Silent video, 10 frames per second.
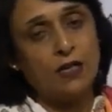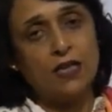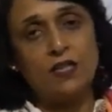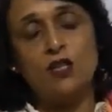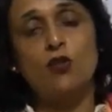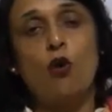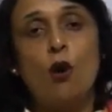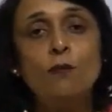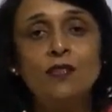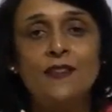it is a
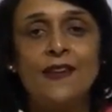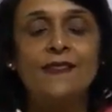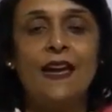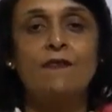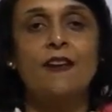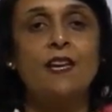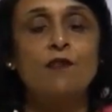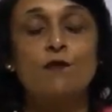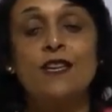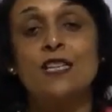normal thing that
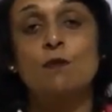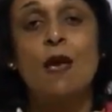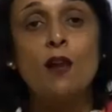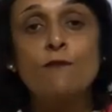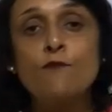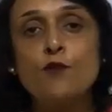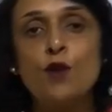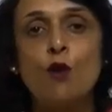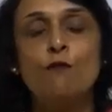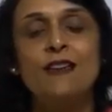whenever we smell
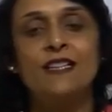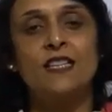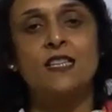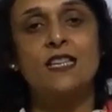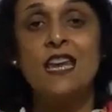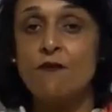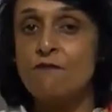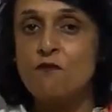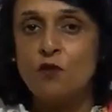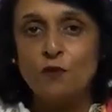food or we see
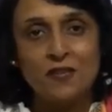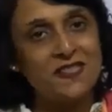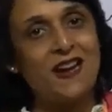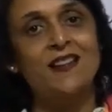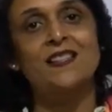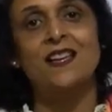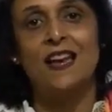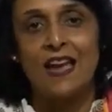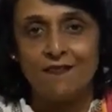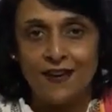food, we start
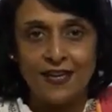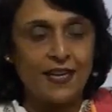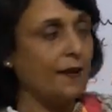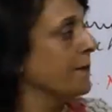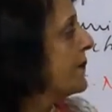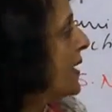salivating.